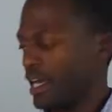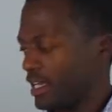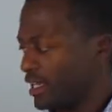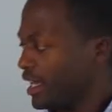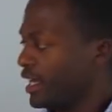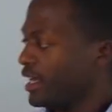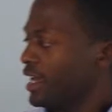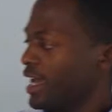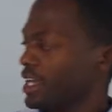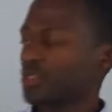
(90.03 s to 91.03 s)
At,
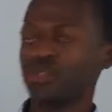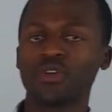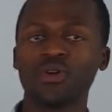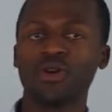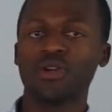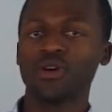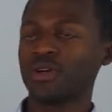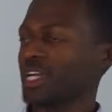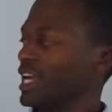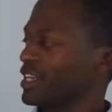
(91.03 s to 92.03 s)
as you go
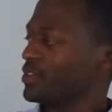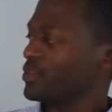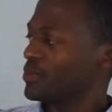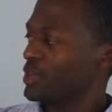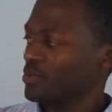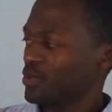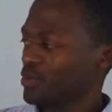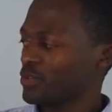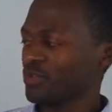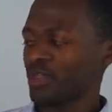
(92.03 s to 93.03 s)
along and you
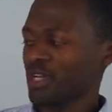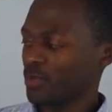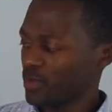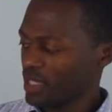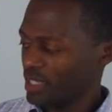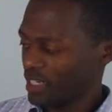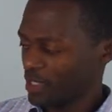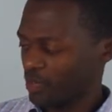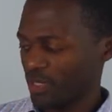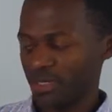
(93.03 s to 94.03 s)
improve with
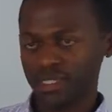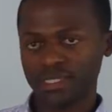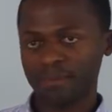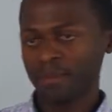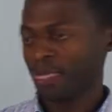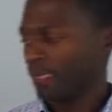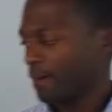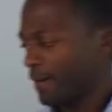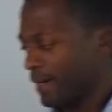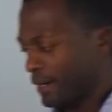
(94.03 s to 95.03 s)
experience.
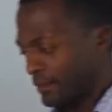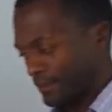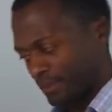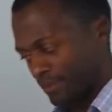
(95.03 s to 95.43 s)
Um,